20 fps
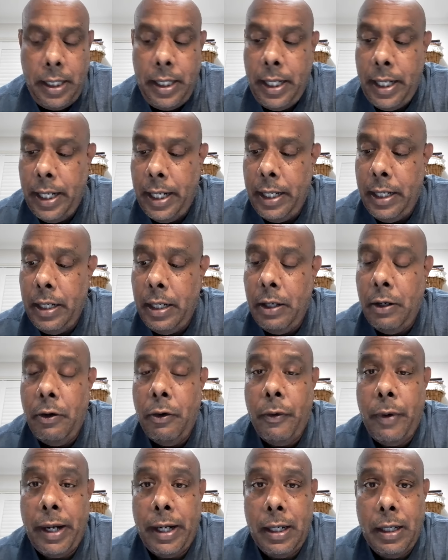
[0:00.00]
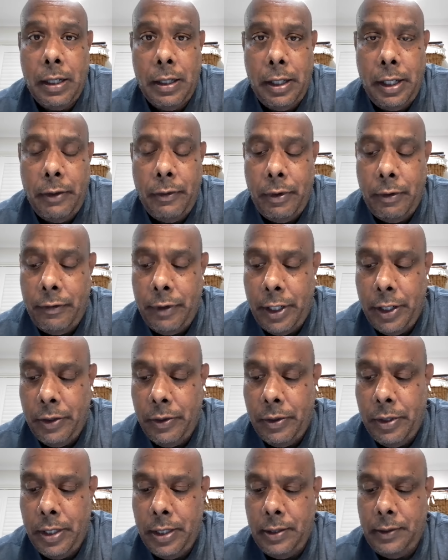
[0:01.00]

and regularly reviewed.